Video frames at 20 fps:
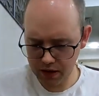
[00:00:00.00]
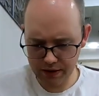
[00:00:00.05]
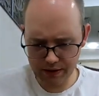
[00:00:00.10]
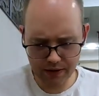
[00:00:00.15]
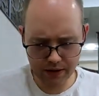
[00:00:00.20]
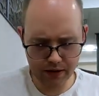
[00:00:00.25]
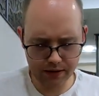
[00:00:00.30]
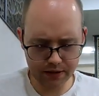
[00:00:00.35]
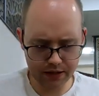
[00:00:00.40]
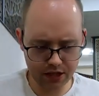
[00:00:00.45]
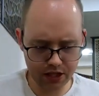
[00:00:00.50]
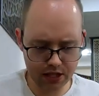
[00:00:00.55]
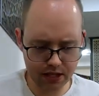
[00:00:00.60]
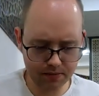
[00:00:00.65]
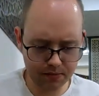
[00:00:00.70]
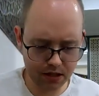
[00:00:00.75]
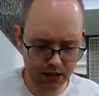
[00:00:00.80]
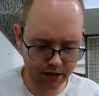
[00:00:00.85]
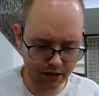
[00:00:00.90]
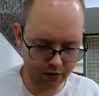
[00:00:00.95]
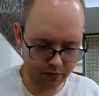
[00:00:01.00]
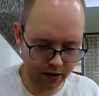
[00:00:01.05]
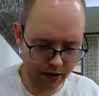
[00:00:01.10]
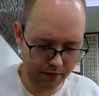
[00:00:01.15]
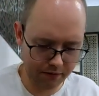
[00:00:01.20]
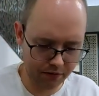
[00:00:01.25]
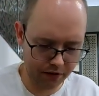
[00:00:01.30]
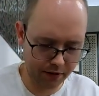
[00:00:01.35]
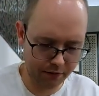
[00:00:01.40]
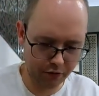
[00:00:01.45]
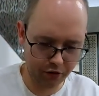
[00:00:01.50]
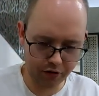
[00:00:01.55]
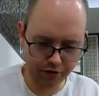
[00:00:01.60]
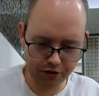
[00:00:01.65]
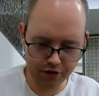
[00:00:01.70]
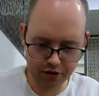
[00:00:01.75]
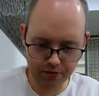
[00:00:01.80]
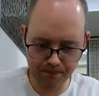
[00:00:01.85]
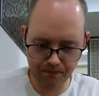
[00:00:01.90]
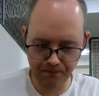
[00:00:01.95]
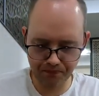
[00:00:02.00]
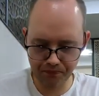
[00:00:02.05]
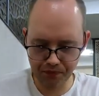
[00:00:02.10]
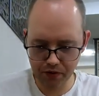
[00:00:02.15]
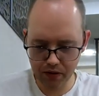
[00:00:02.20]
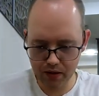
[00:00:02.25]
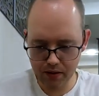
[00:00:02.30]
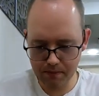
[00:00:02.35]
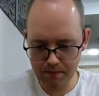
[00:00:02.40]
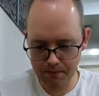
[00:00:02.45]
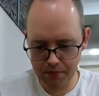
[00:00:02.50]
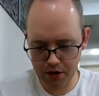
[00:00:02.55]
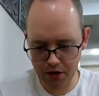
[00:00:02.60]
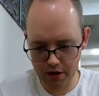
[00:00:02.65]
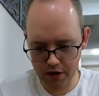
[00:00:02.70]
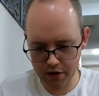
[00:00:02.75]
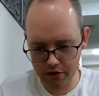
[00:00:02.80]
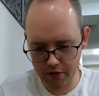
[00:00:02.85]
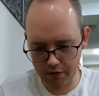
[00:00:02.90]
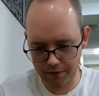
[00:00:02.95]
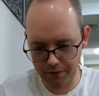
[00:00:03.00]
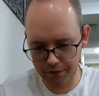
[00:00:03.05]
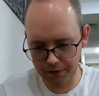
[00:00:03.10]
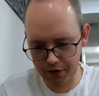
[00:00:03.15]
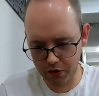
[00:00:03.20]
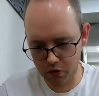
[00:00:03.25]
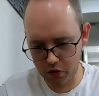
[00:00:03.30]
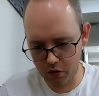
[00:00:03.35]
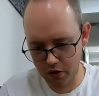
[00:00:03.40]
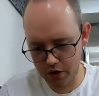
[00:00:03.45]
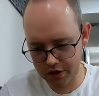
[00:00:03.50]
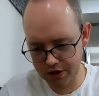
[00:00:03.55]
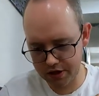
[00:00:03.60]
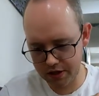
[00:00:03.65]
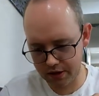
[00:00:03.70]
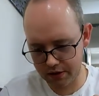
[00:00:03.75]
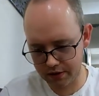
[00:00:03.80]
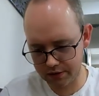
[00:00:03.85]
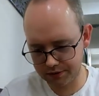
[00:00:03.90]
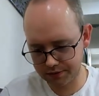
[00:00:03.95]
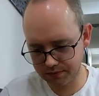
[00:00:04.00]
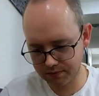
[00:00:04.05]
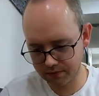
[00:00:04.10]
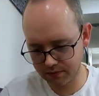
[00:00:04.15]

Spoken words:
And it seems like you have different part of the horse here.